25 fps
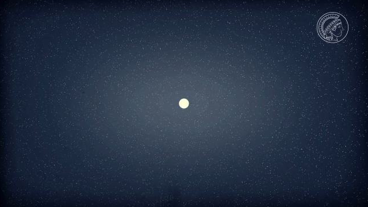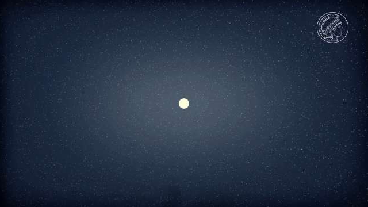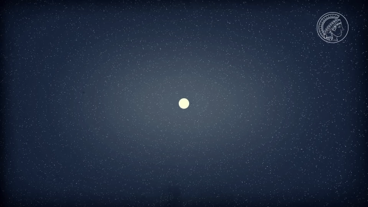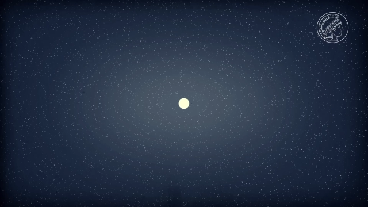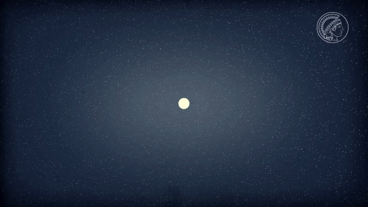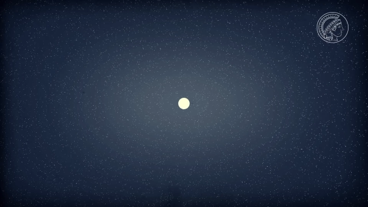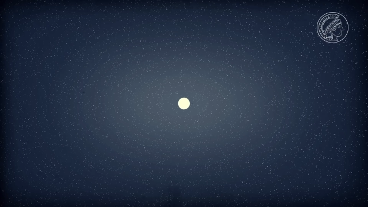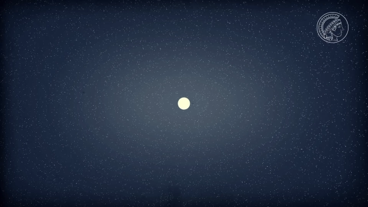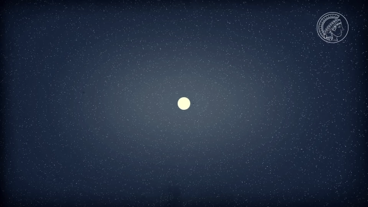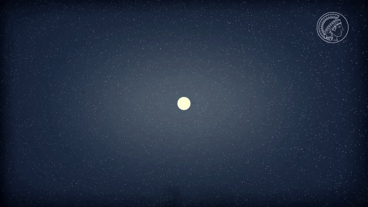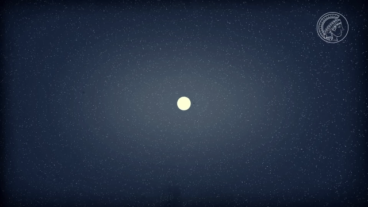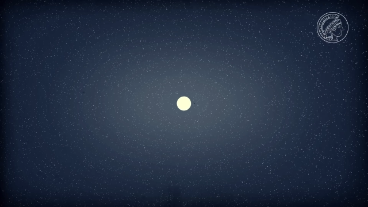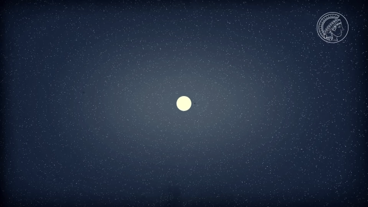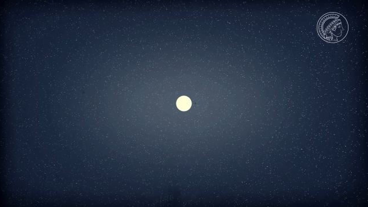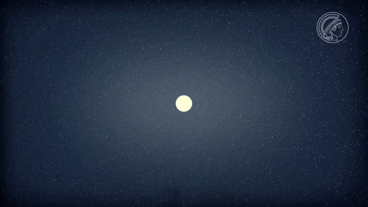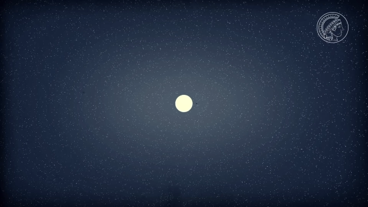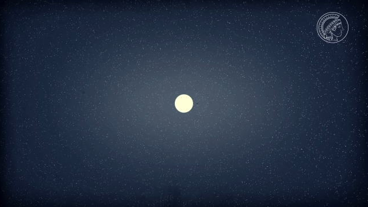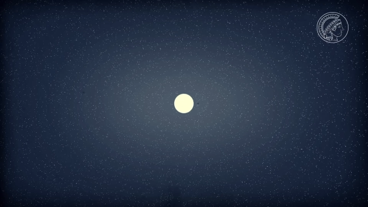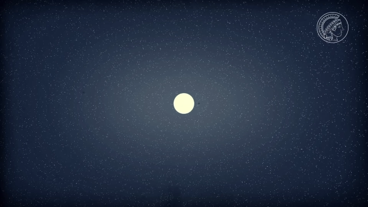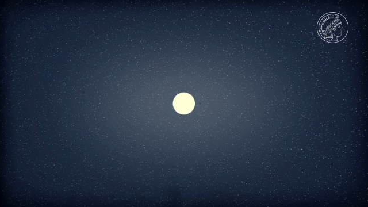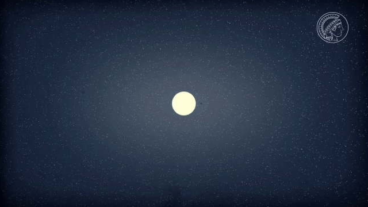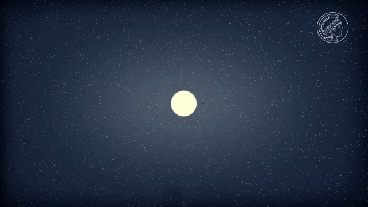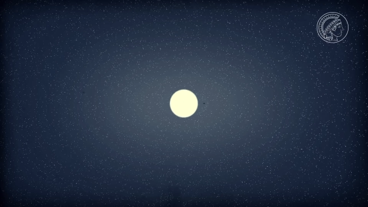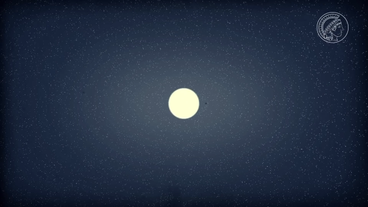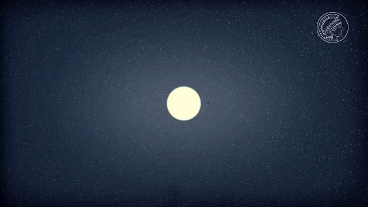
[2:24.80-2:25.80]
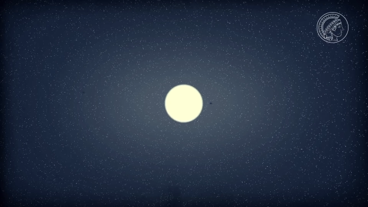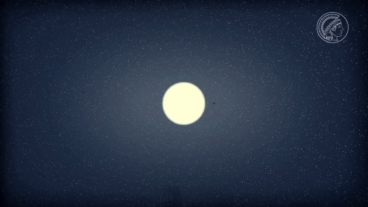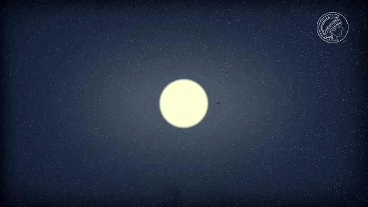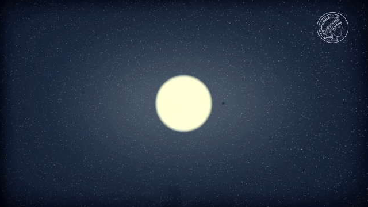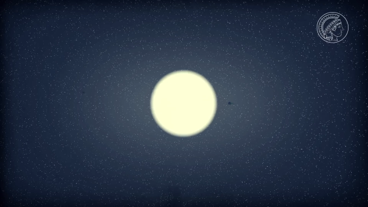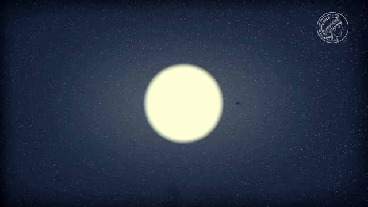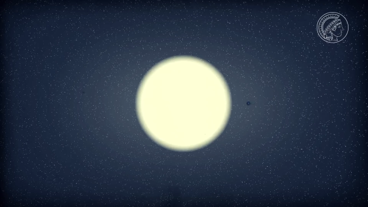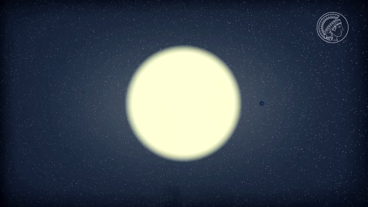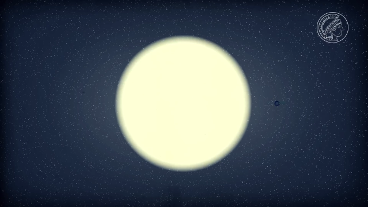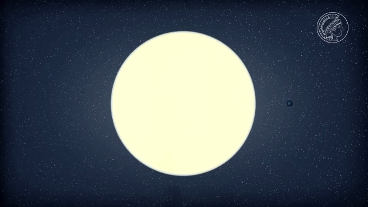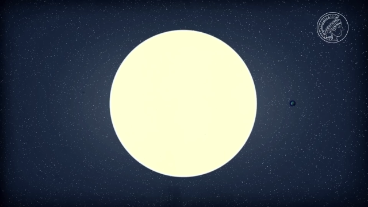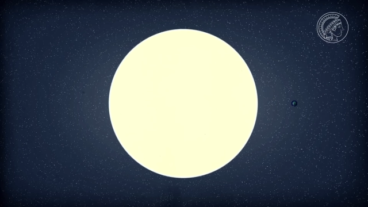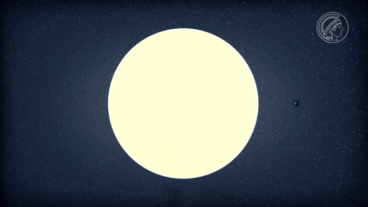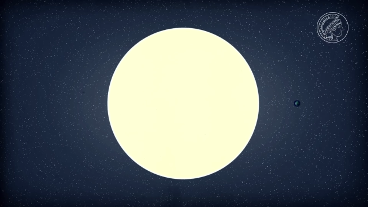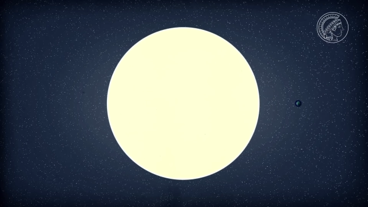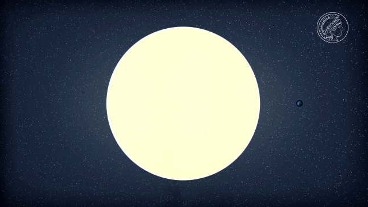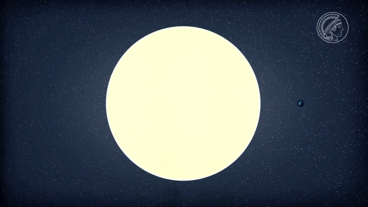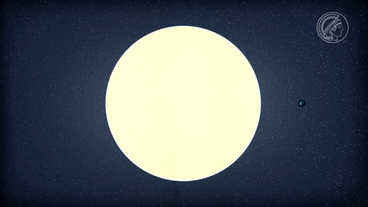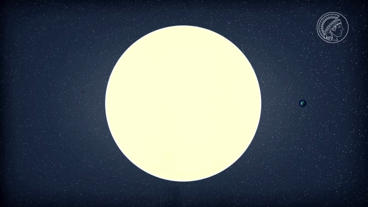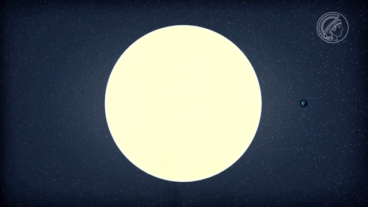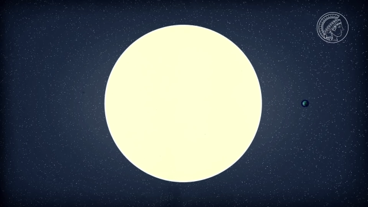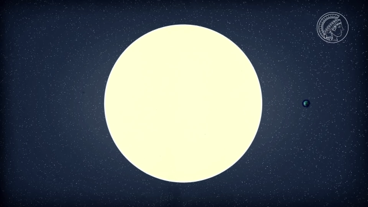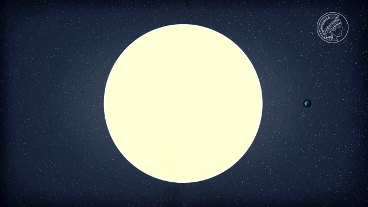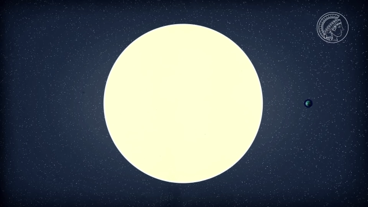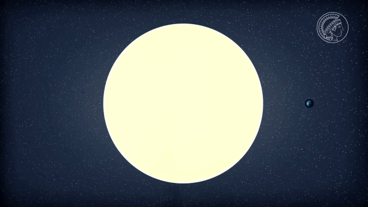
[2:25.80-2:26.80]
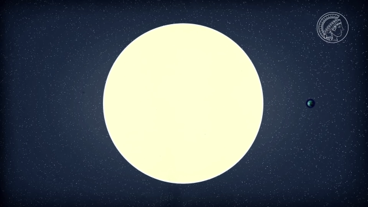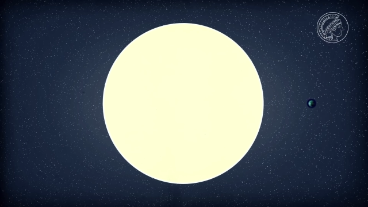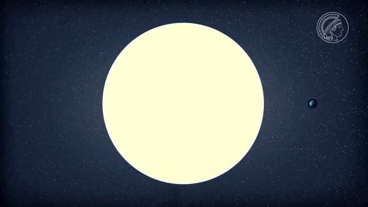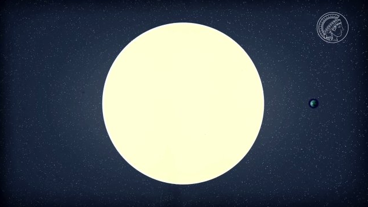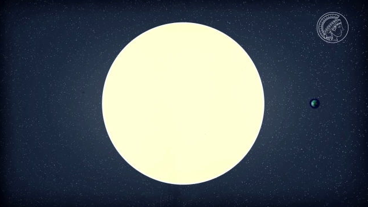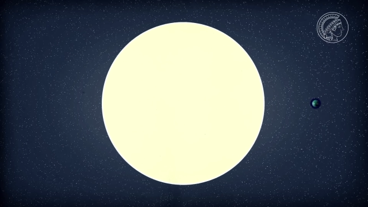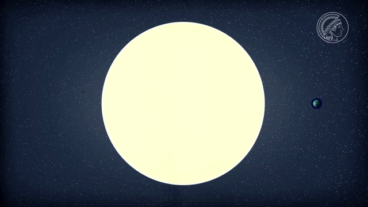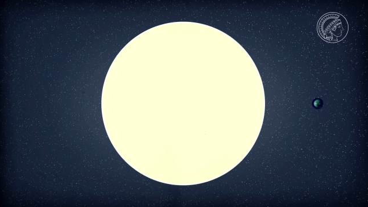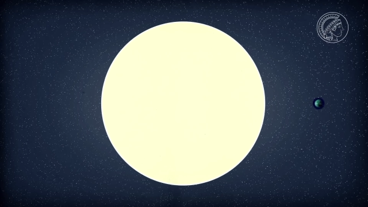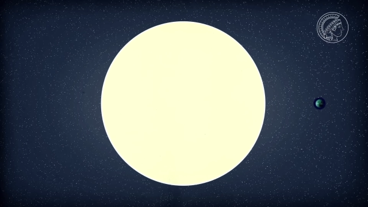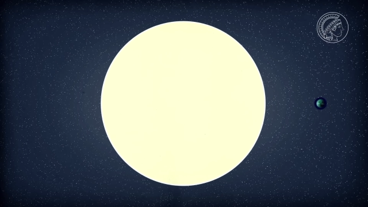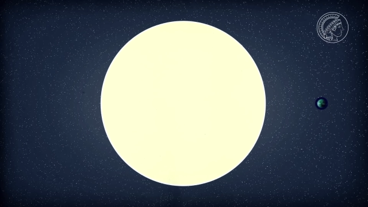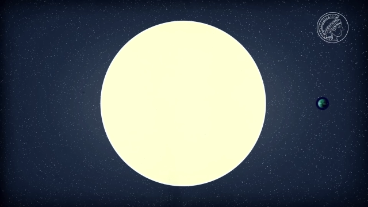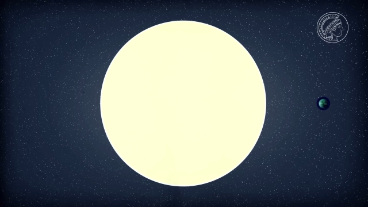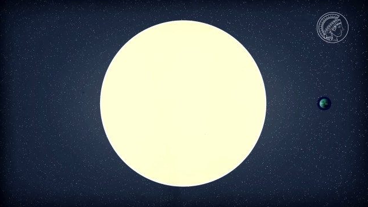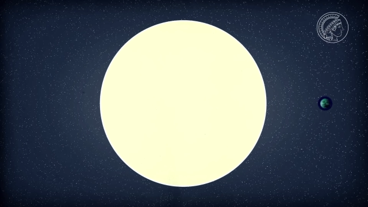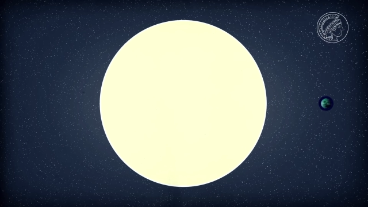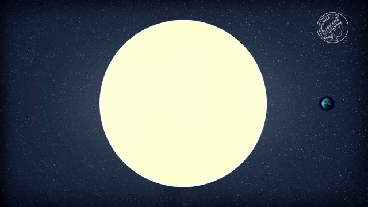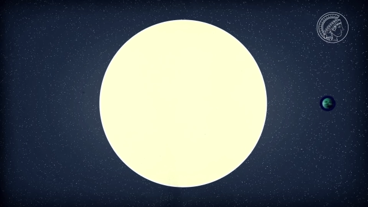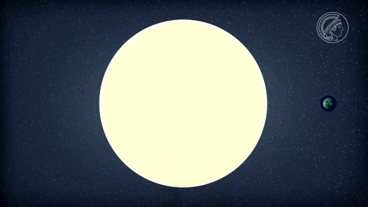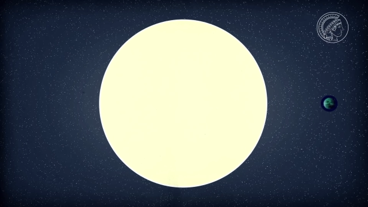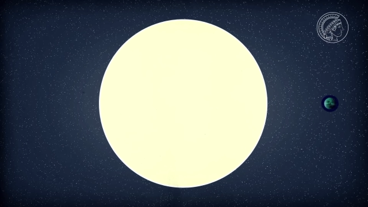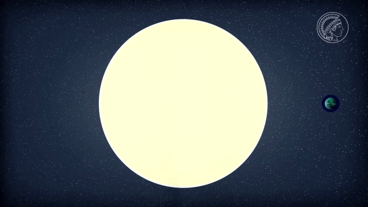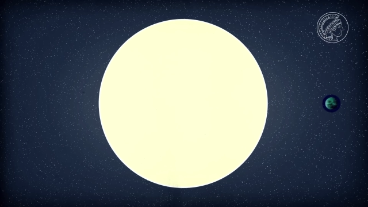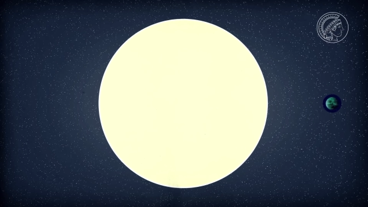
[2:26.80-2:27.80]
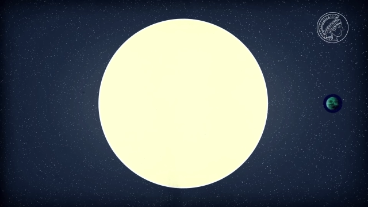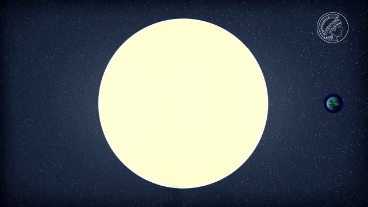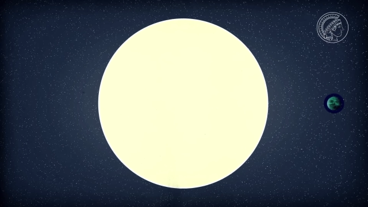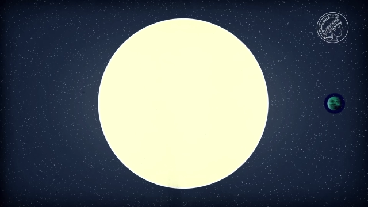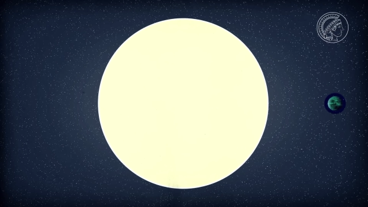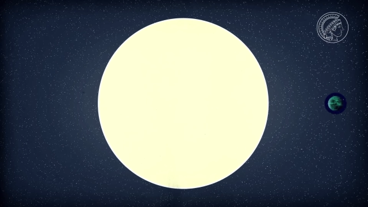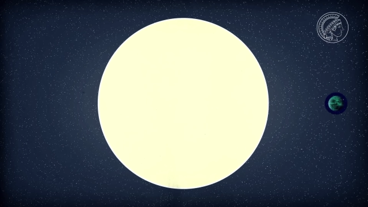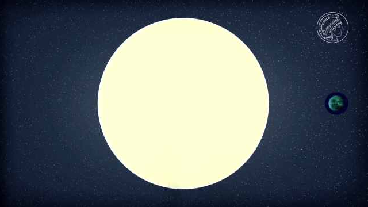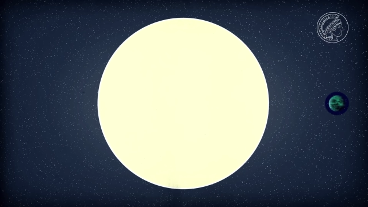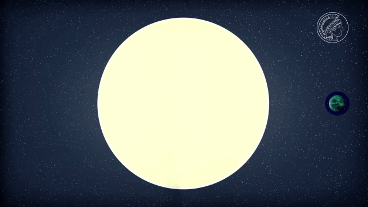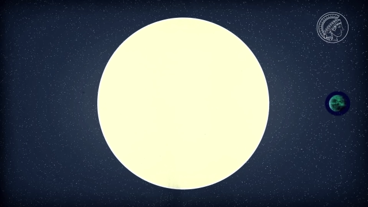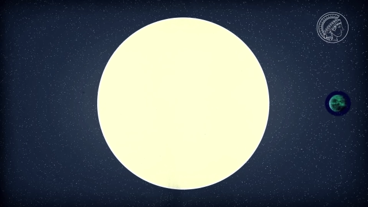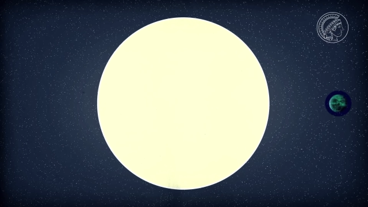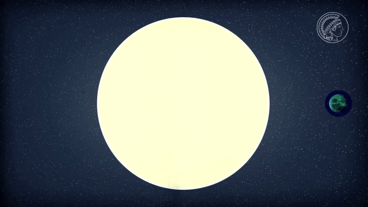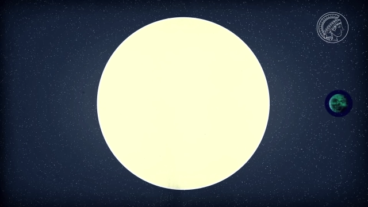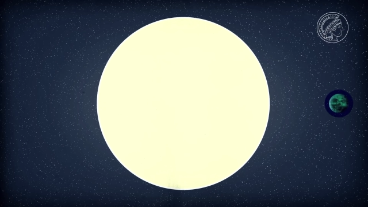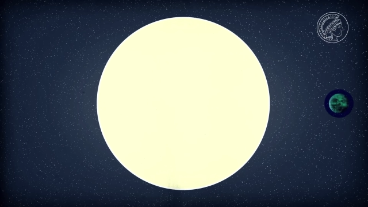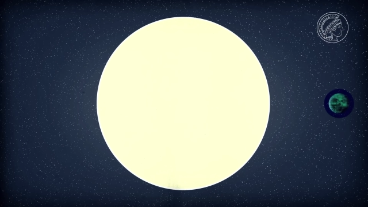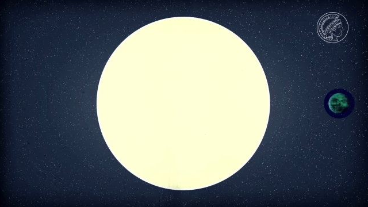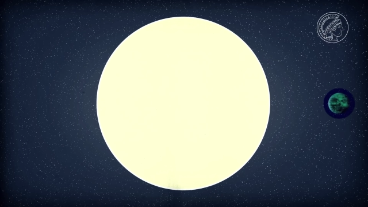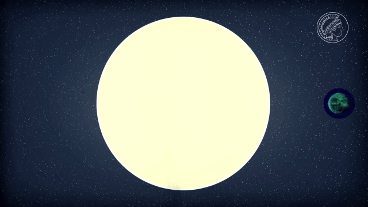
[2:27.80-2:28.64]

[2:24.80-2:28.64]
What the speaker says: No face is visible, so there are no lips to read.